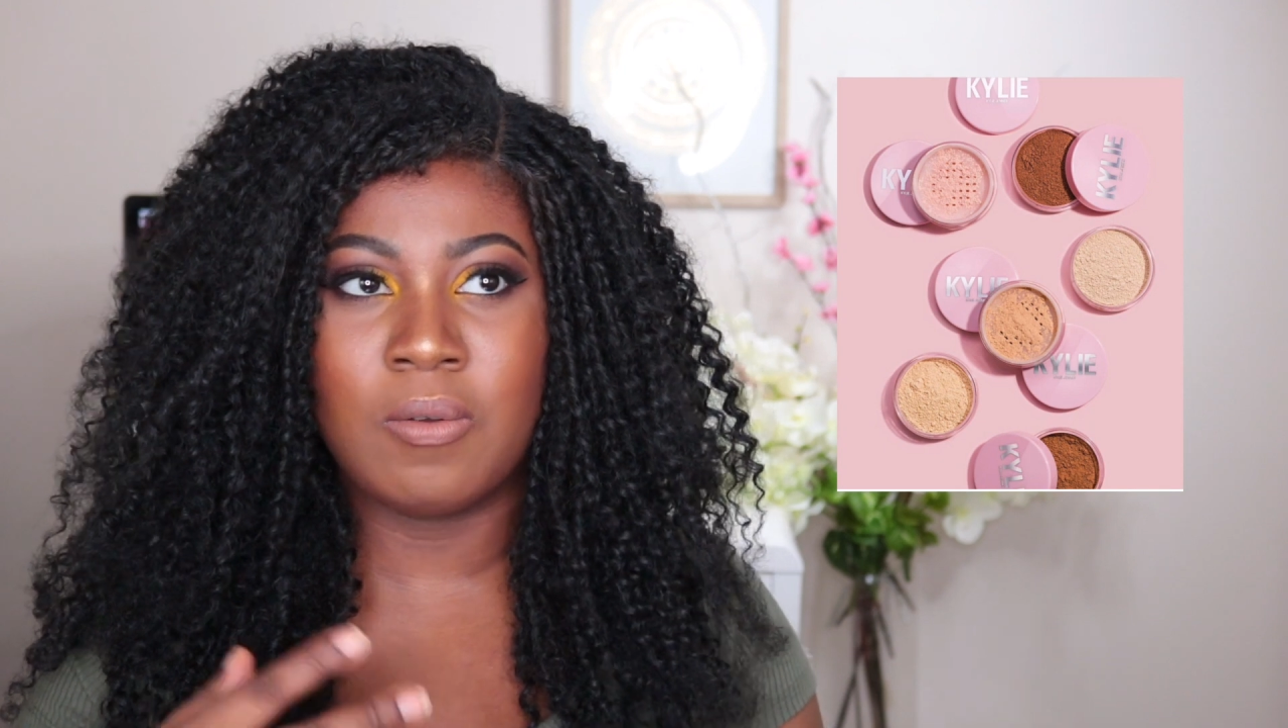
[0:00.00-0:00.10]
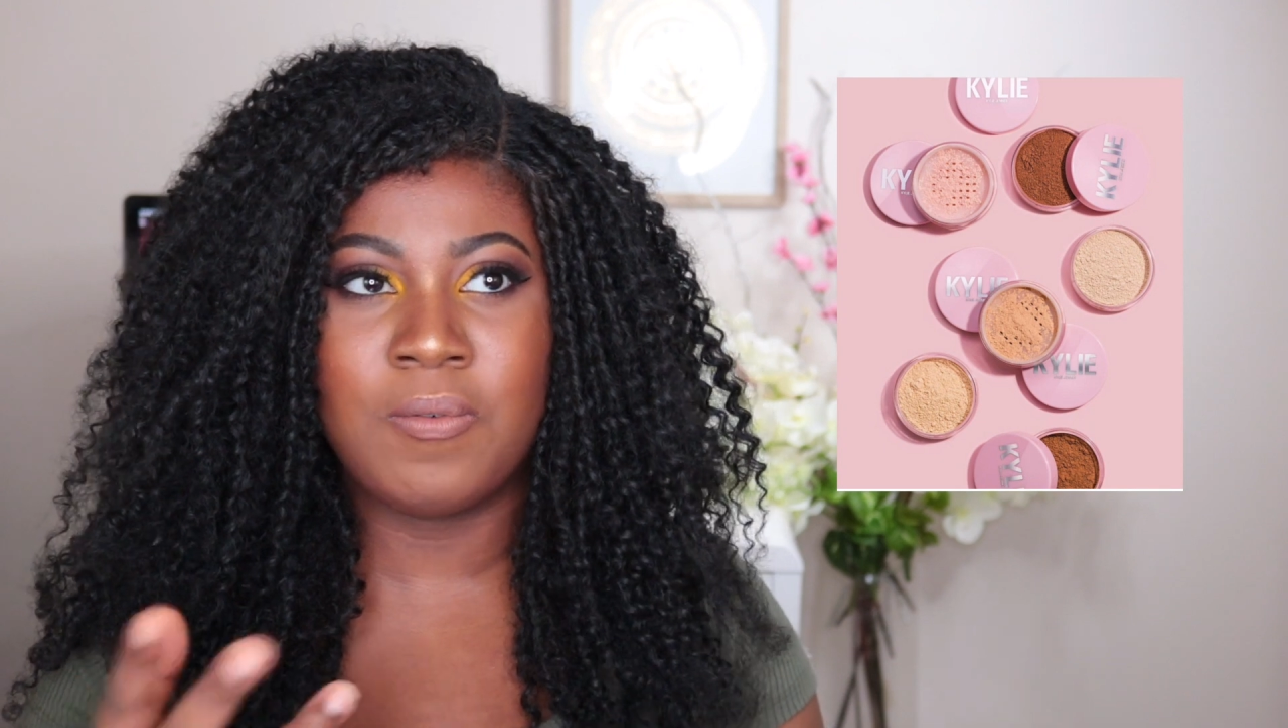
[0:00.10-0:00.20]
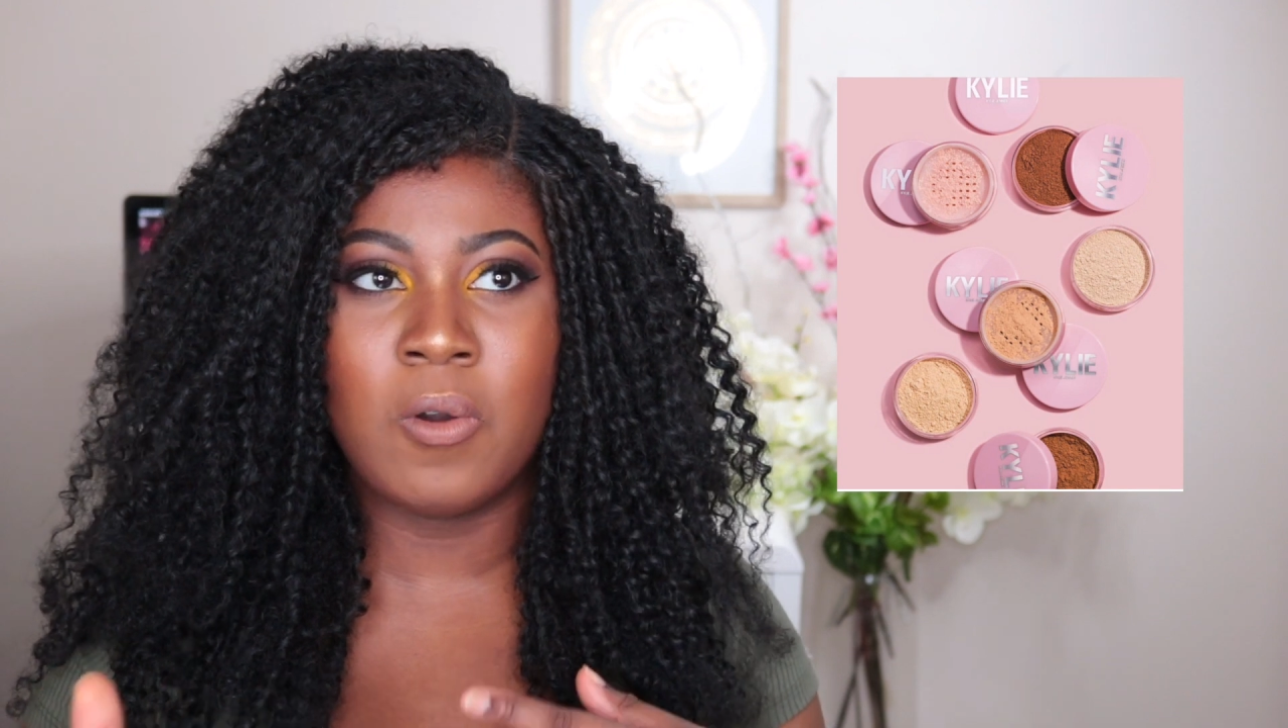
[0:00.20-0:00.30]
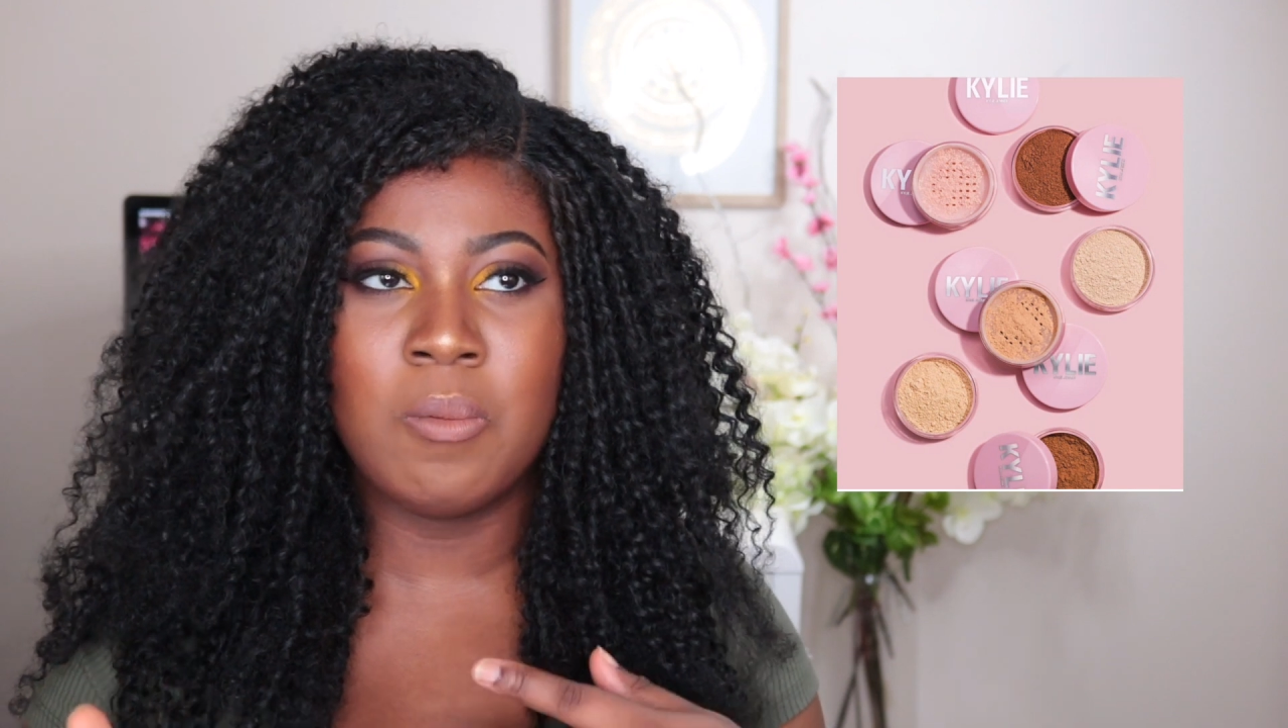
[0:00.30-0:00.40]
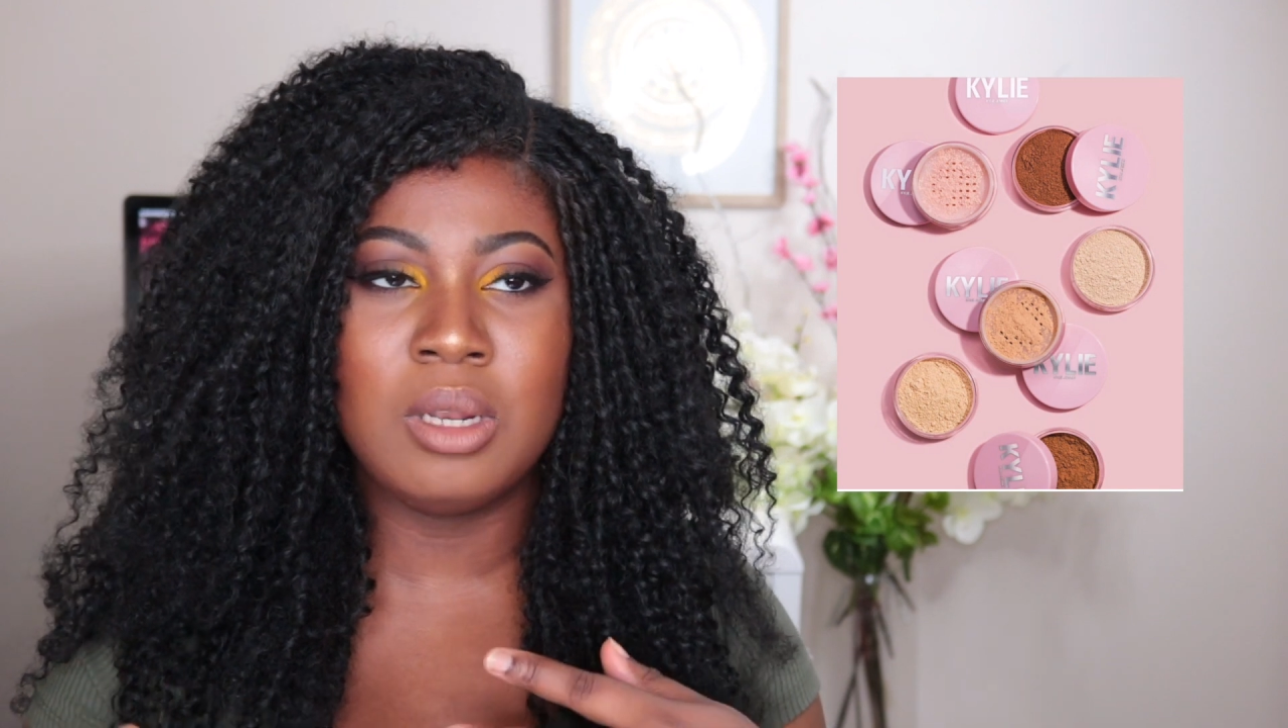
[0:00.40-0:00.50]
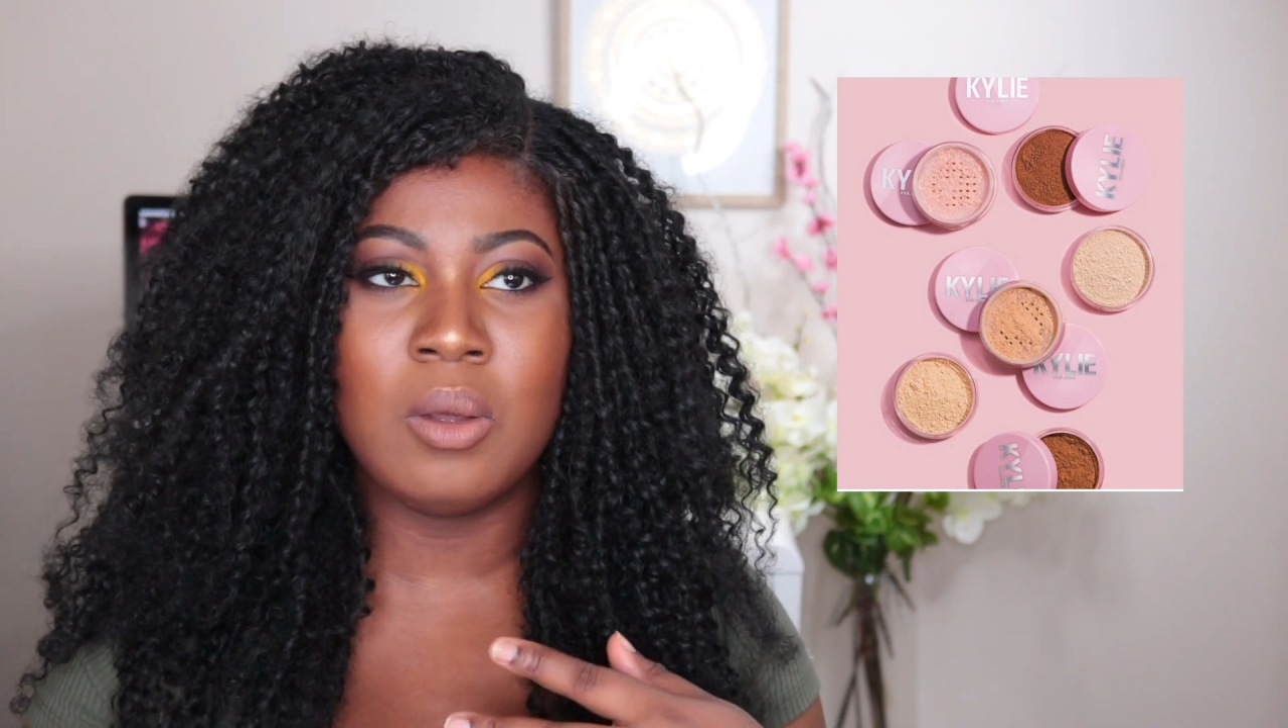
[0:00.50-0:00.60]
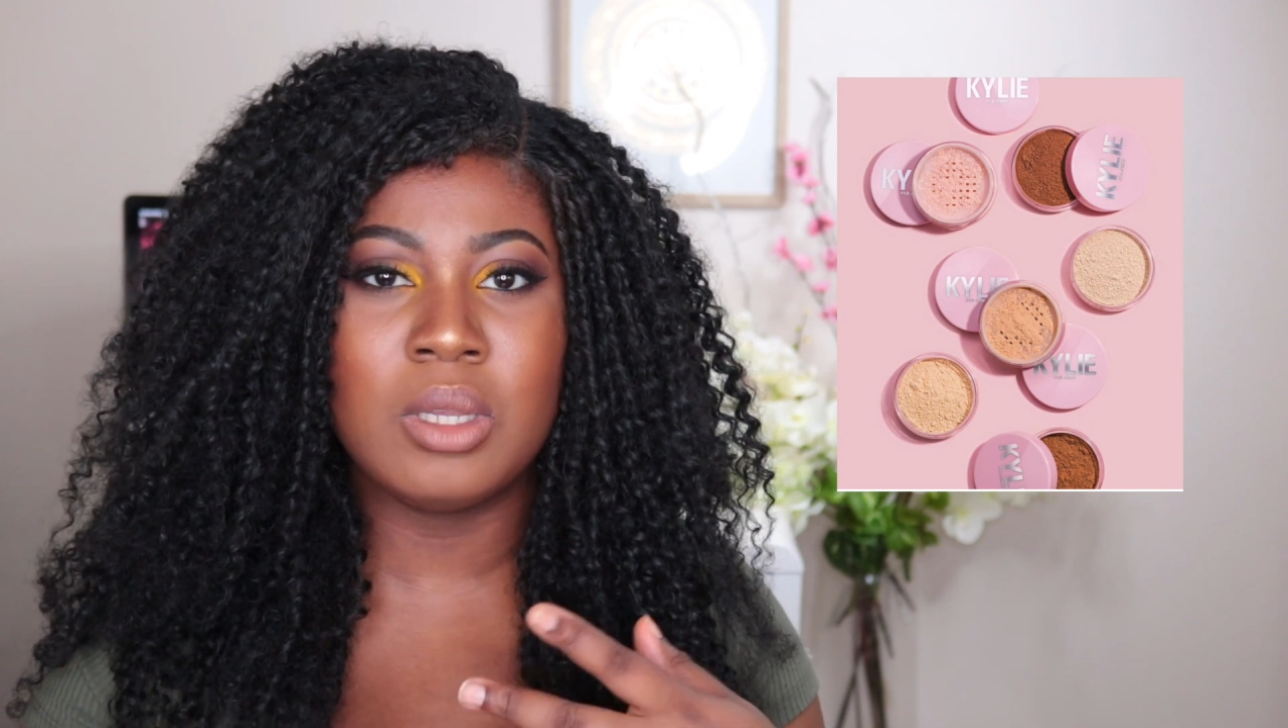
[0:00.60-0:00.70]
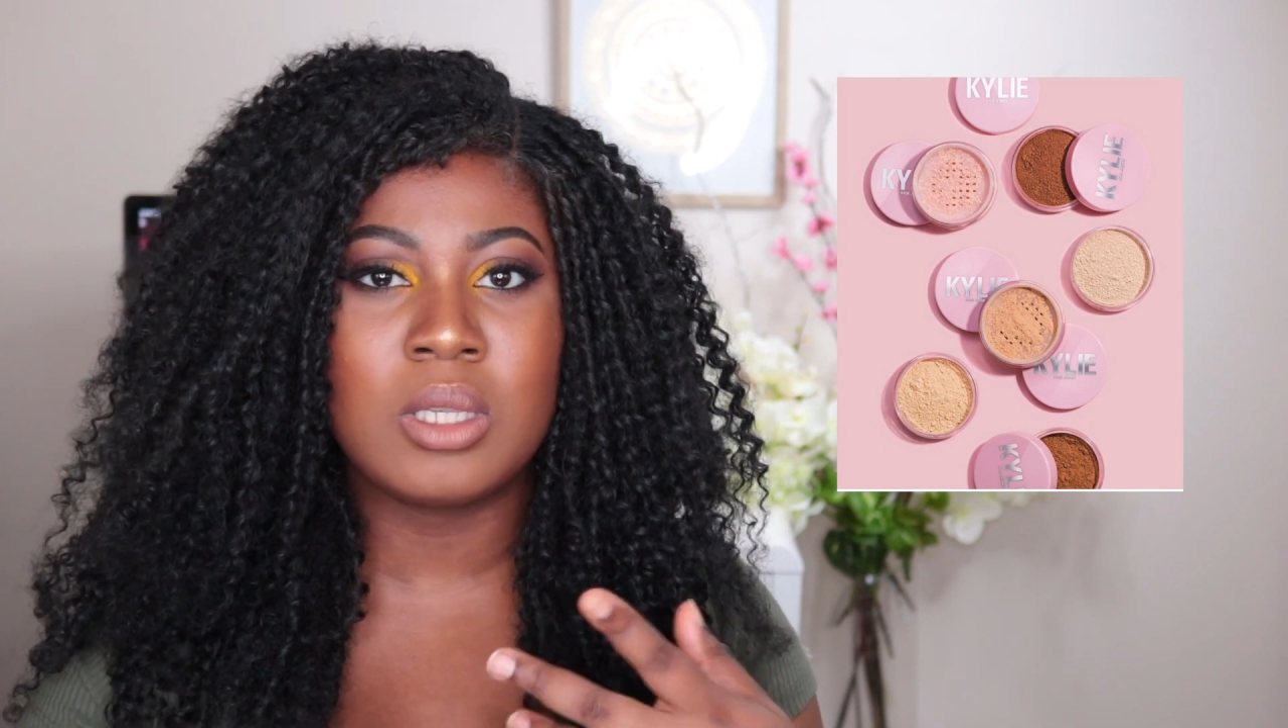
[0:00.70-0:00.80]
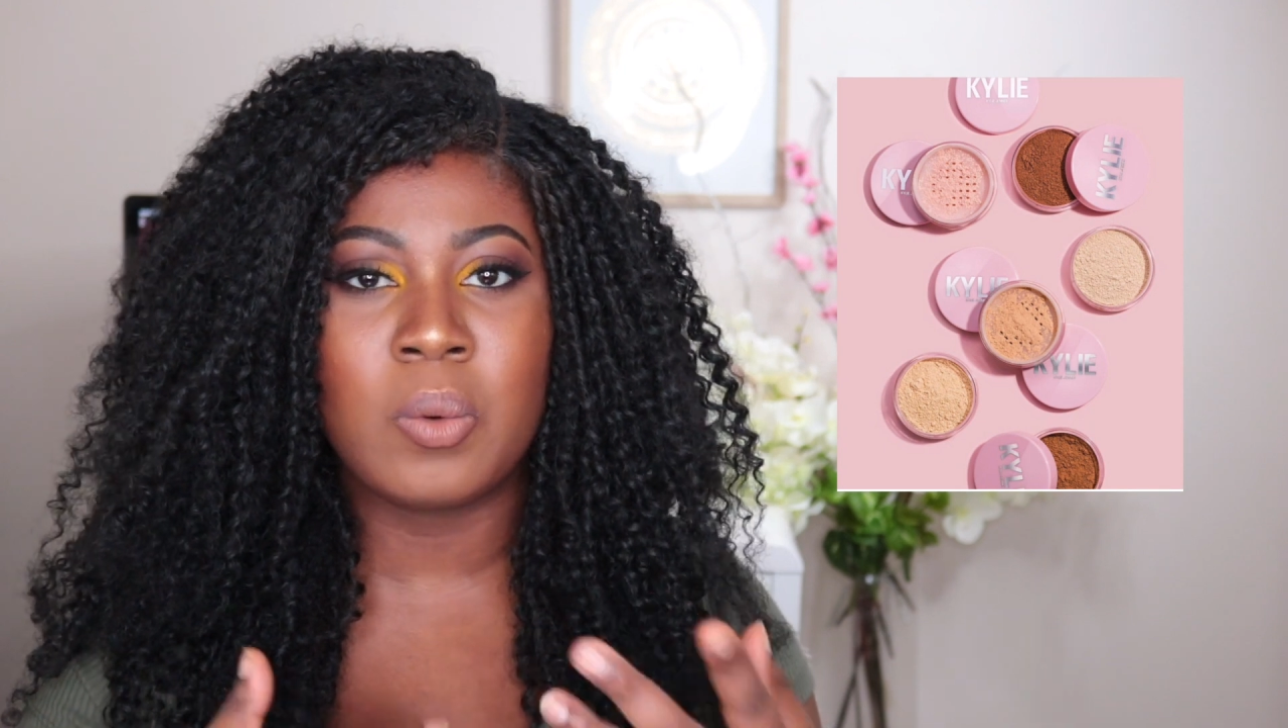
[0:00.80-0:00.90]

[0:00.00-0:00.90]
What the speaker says: formula was